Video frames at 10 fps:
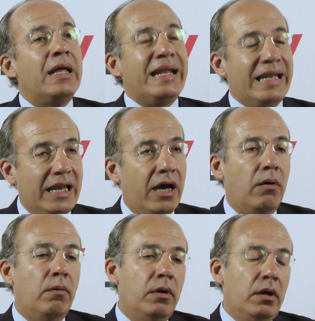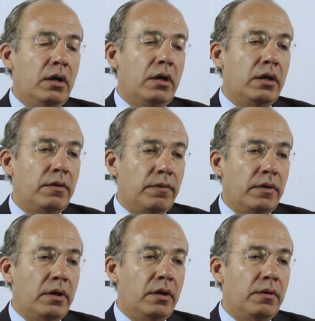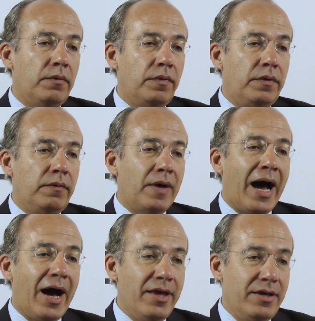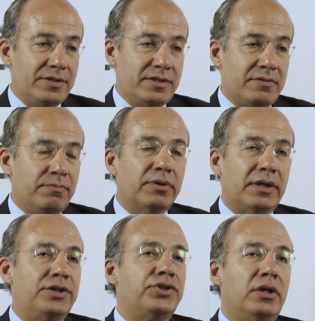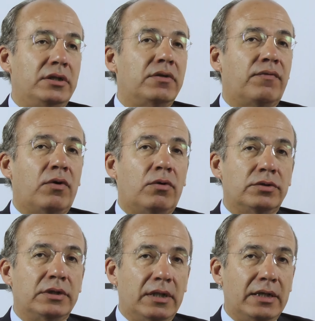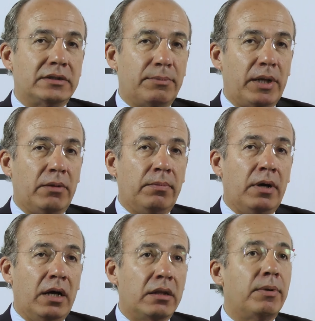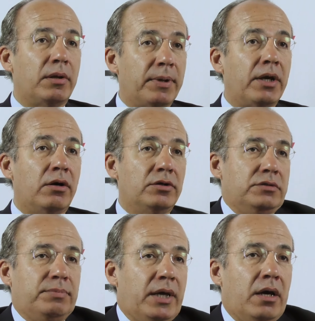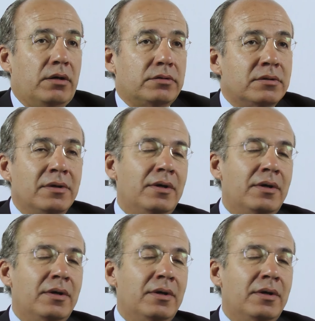Now, in the highest potential is, of course, in less developed and developing countries because